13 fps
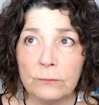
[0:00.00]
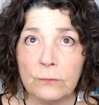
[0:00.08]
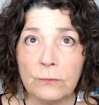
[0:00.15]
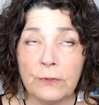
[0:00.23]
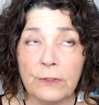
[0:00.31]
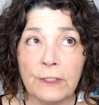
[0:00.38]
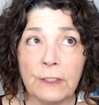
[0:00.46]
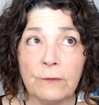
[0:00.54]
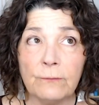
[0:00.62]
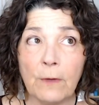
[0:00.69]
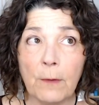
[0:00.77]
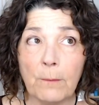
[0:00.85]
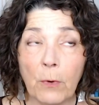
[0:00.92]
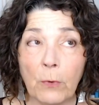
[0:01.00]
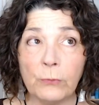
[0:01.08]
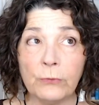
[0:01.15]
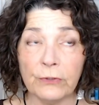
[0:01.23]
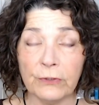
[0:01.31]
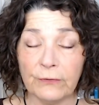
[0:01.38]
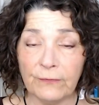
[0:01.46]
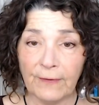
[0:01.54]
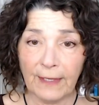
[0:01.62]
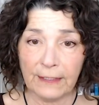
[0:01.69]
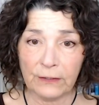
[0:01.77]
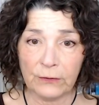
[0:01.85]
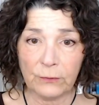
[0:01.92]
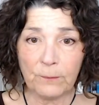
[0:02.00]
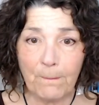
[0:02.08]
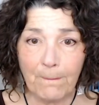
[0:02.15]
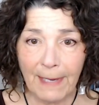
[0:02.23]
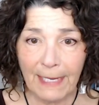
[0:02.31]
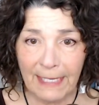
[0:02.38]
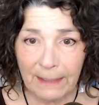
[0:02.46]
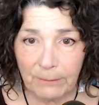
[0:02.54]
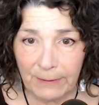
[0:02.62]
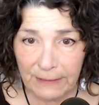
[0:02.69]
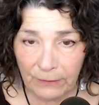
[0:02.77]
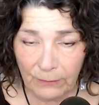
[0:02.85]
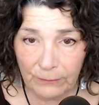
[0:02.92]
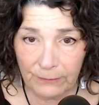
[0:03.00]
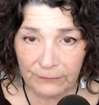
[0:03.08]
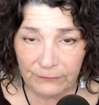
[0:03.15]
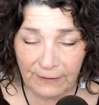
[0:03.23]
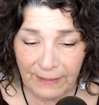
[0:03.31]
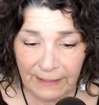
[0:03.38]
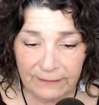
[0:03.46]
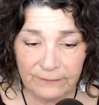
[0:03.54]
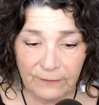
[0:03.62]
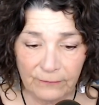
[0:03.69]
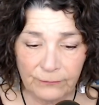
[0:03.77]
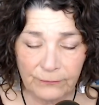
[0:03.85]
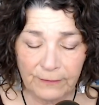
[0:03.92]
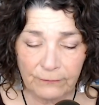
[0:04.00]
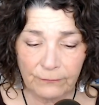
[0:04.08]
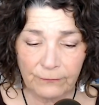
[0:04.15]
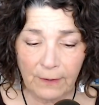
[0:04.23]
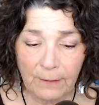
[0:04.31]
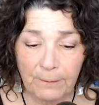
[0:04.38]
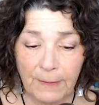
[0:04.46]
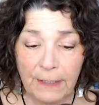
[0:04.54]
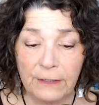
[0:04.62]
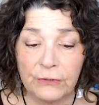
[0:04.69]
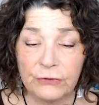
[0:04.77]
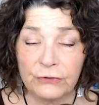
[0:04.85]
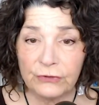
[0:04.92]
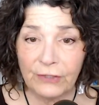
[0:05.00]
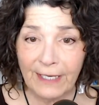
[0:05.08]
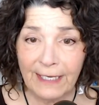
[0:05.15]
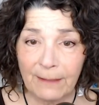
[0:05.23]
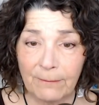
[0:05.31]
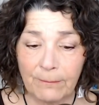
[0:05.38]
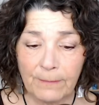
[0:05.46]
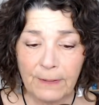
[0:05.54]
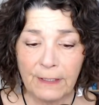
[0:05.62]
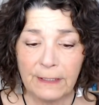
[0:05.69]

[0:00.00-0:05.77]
the emotions that you may be noticing and suffering from: shame,